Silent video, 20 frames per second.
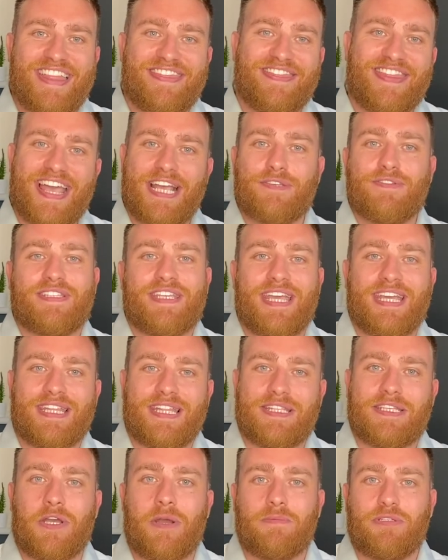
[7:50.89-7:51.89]
thanks for taking
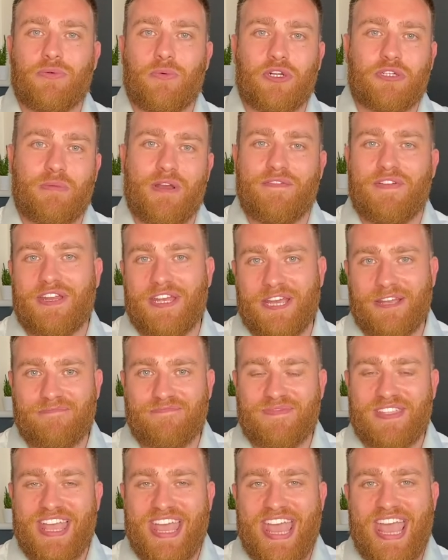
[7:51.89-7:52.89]
the time to watch my video.
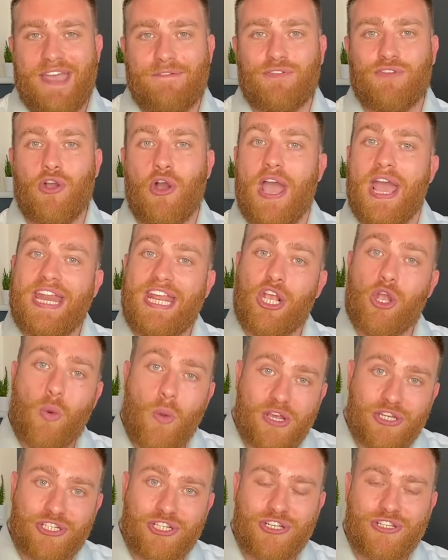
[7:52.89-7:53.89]
If you've got any
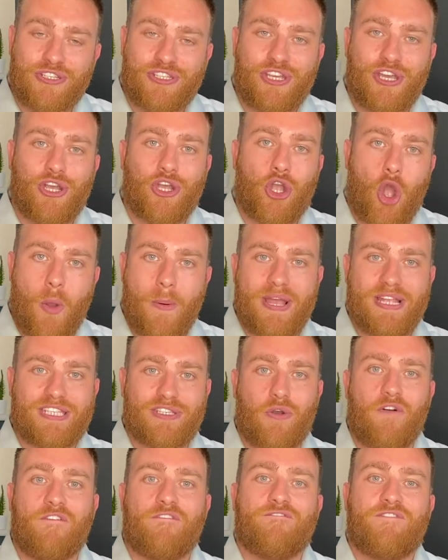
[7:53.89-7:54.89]
questions, comments,
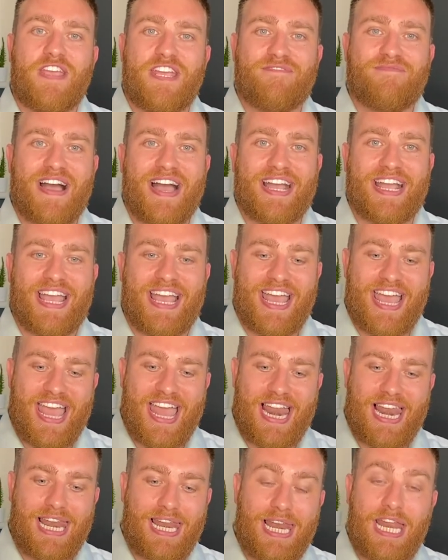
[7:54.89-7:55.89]
or feedback,
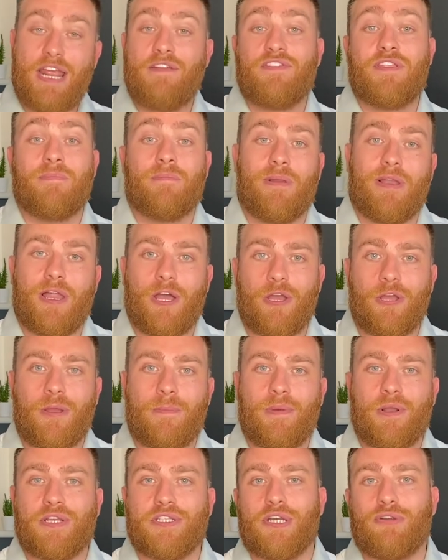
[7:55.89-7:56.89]
leave them below
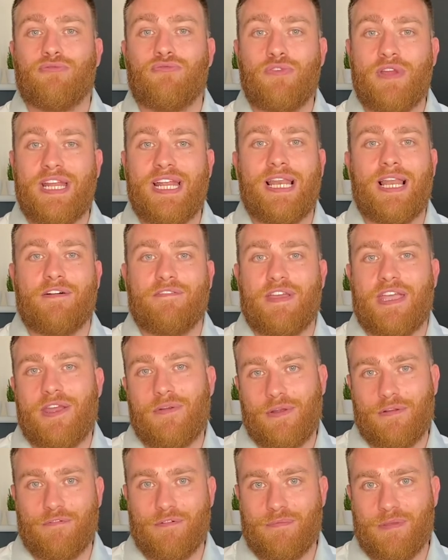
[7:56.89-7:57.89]
because I really love
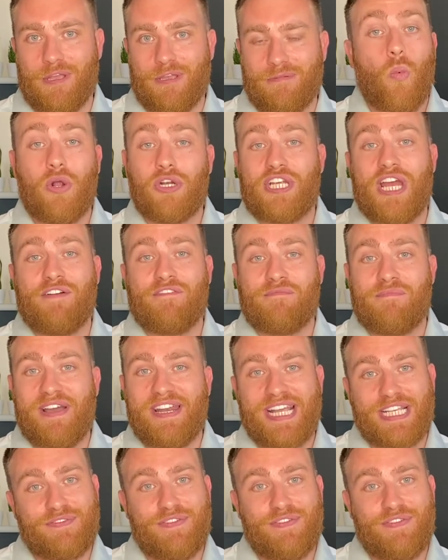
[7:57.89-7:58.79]
hearing from you. Watch out for my next